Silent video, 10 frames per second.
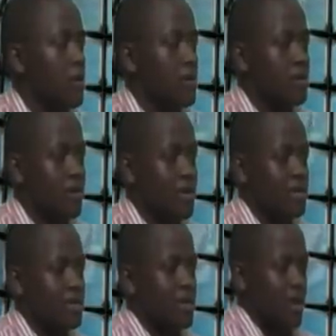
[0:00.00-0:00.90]
Great.
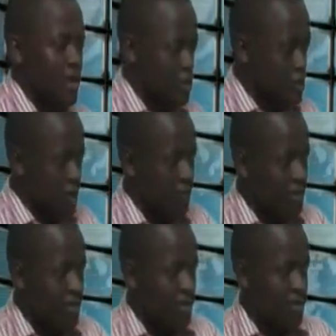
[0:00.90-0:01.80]
And you serve
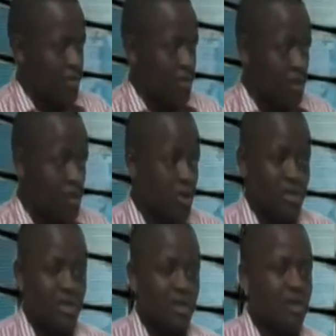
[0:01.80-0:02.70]
in the region
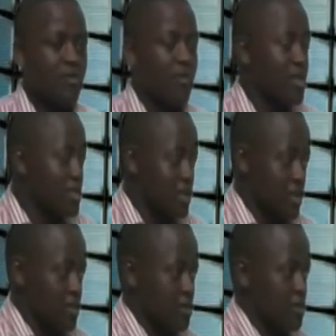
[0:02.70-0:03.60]
as the Vice
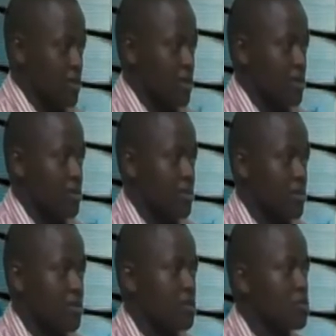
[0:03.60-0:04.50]
Chair to the
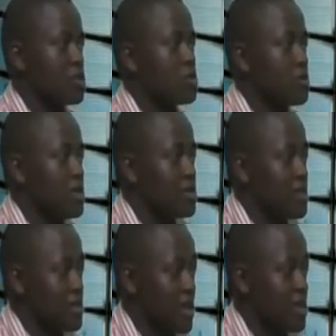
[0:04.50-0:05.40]
Regional Students
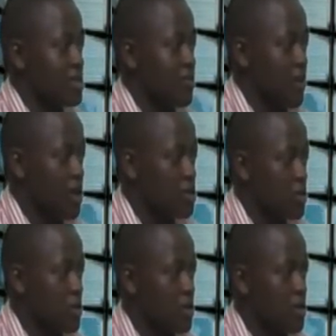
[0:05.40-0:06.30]
Executive
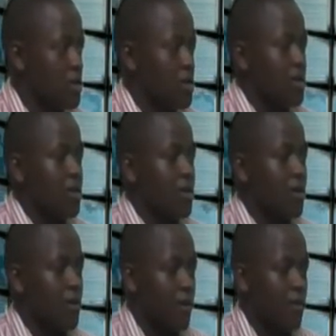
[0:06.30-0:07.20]
Council.
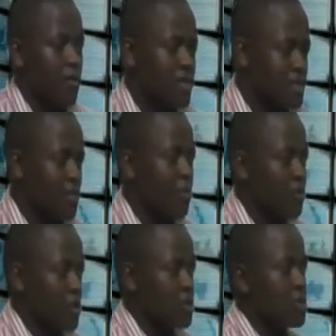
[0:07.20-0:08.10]
What are some of
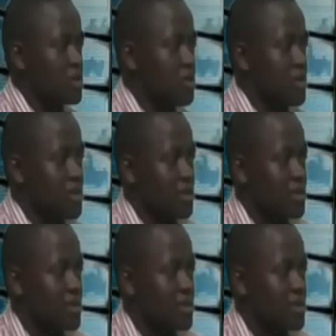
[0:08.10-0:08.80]
your responsibilities?